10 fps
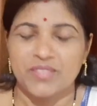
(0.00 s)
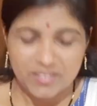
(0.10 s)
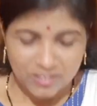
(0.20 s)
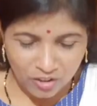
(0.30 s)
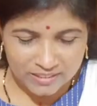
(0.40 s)

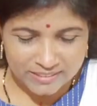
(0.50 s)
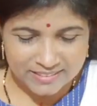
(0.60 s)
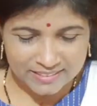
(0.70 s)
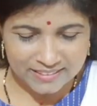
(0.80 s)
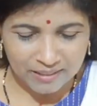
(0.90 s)
knowledge
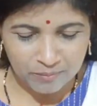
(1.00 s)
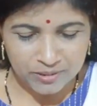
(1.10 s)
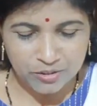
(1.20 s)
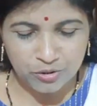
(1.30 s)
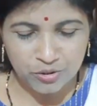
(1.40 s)
in grammar.
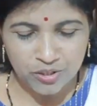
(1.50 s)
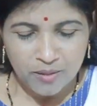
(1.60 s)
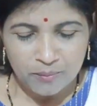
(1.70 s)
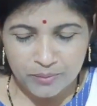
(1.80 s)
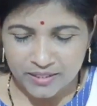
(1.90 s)
So,
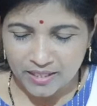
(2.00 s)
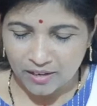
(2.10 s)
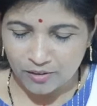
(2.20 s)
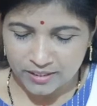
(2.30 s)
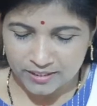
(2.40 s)
be
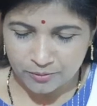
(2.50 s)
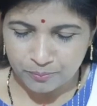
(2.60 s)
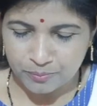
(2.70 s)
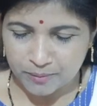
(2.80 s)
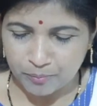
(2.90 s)
aware of
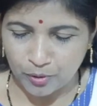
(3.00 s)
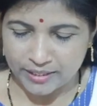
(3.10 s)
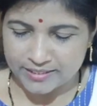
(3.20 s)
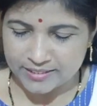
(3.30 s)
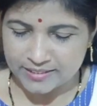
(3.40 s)

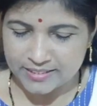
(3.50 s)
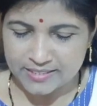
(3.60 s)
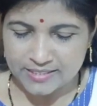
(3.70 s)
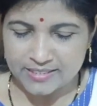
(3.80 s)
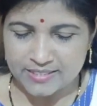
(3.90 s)
pickpockets. This
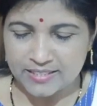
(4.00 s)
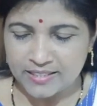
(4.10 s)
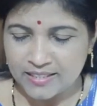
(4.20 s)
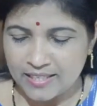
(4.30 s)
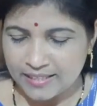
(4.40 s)
is the
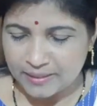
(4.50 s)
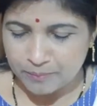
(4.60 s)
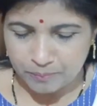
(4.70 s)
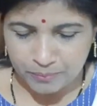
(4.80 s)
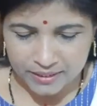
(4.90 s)

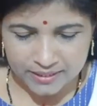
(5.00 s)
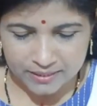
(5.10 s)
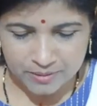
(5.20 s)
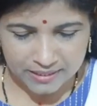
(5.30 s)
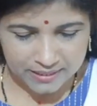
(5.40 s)
imperative
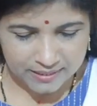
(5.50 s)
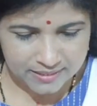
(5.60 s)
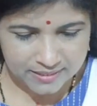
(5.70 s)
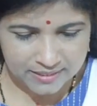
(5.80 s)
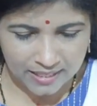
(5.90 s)
sentence
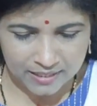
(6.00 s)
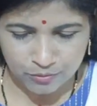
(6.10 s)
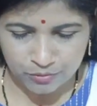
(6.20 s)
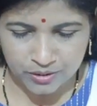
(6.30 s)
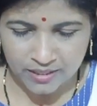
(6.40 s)
that
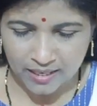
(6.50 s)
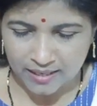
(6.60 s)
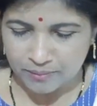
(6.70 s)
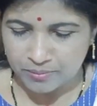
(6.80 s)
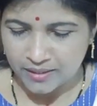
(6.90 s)
we
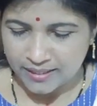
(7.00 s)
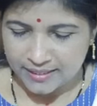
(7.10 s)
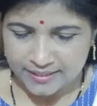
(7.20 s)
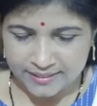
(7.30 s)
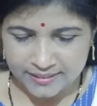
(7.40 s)
have
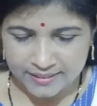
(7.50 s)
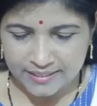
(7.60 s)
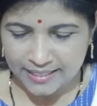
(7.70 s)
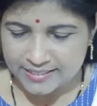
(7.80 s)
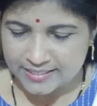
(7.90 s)
here.
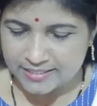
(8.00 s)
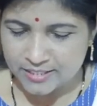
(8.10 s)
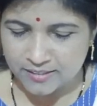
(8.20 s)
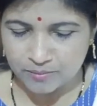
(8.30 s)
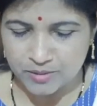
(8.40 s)
Next is
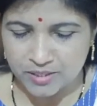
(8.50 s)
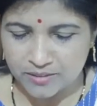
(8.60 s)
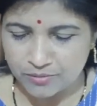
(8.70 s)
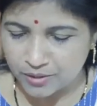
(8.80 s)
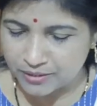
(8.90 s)

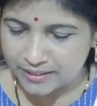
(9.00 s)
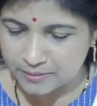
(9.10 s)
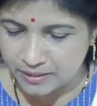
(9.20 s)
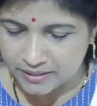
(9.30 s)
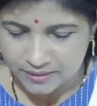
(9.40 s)
subject-verb agreement.